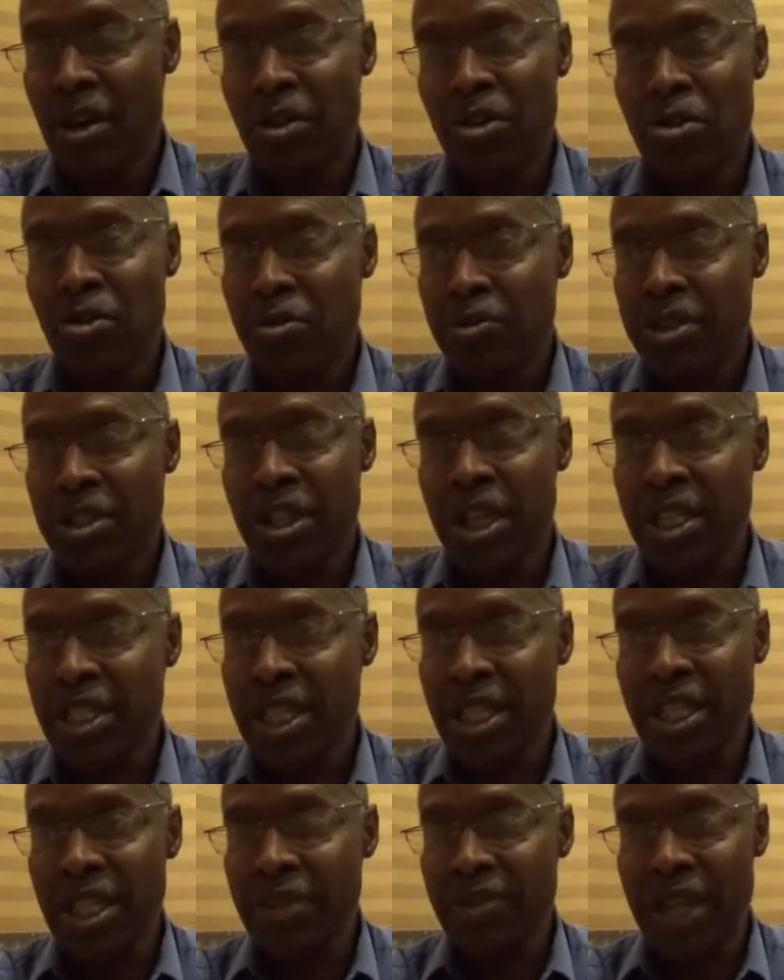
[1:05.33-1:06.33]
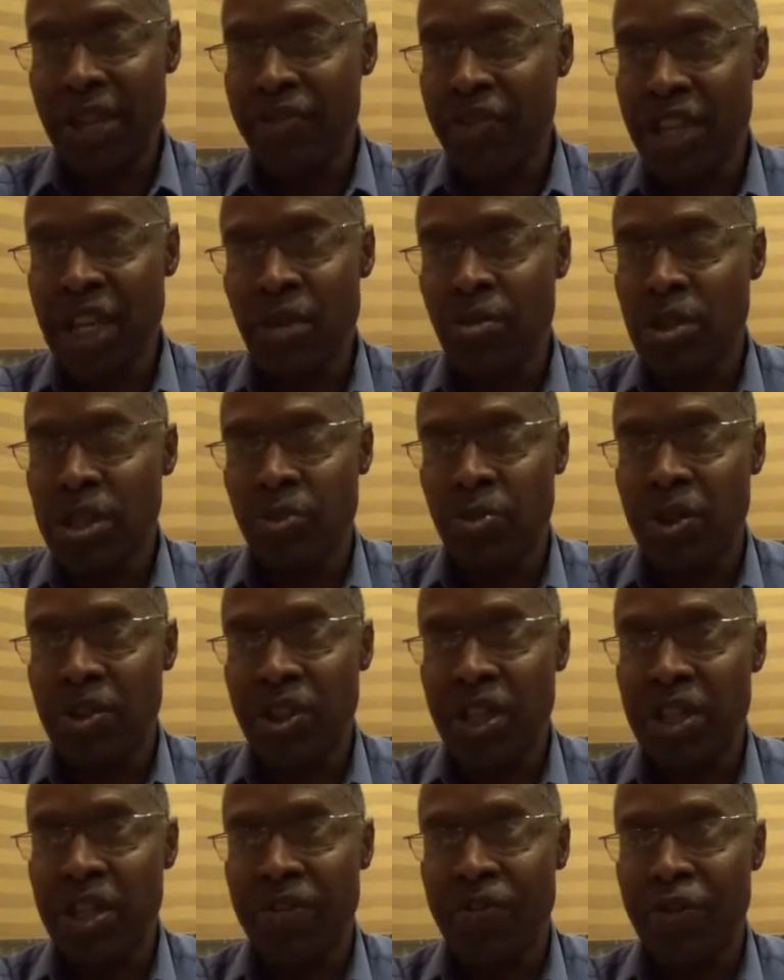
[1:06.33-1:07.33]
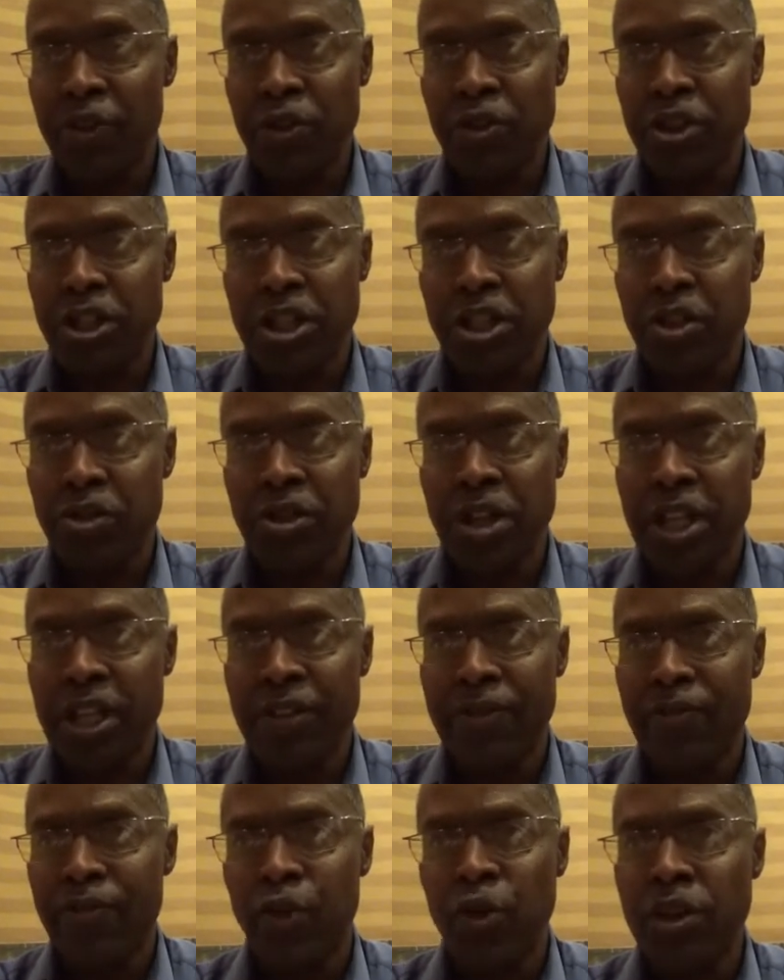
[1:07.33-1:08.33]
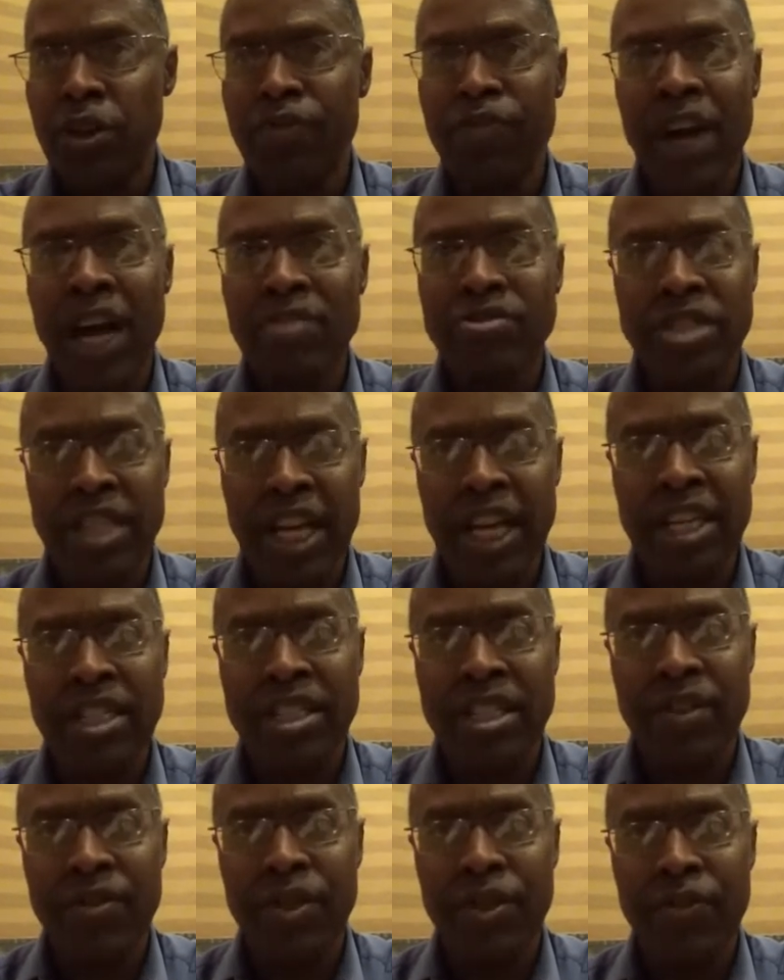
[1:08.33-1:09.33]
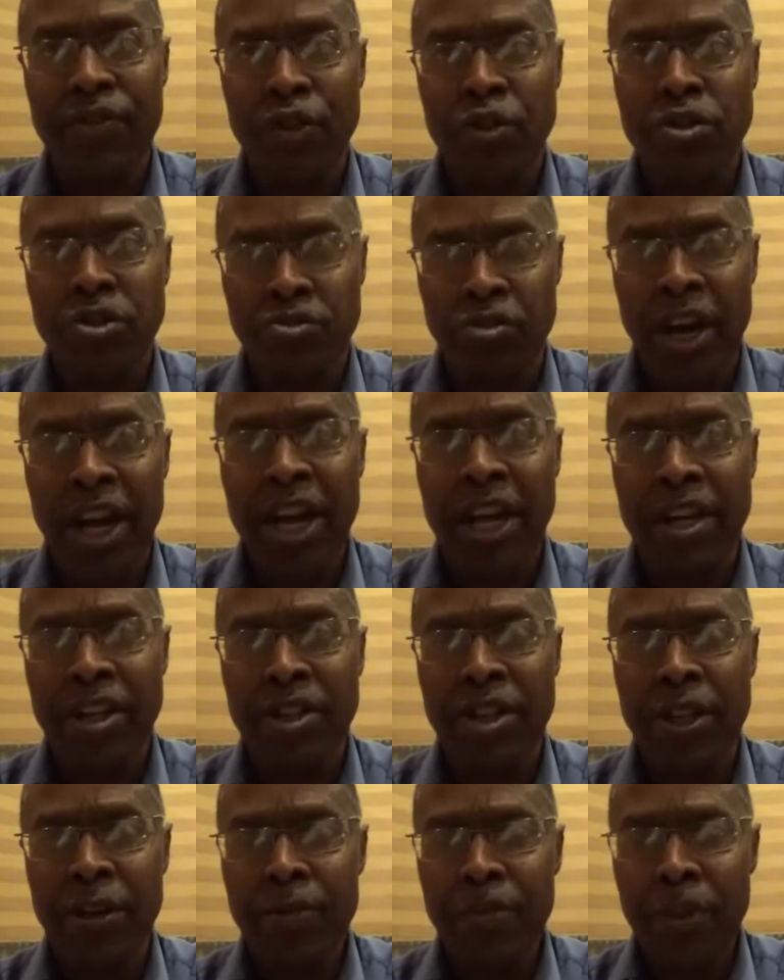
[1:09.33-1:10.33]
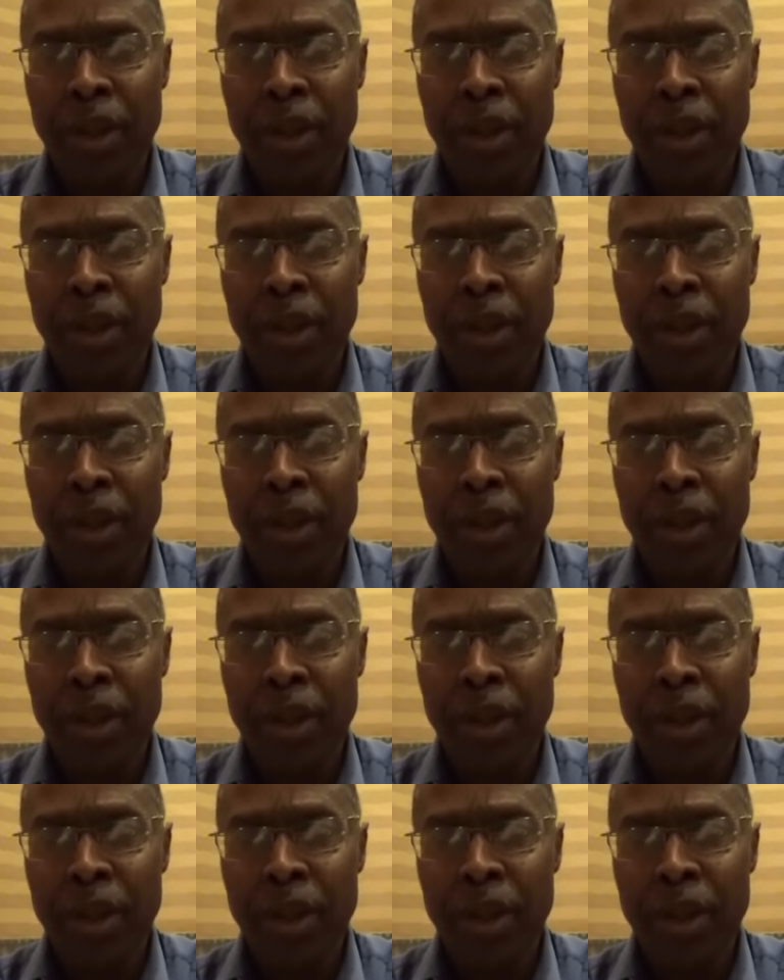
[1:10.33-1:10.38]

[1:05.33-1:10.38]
I think it was within the first 30, 45 seconds of the first round.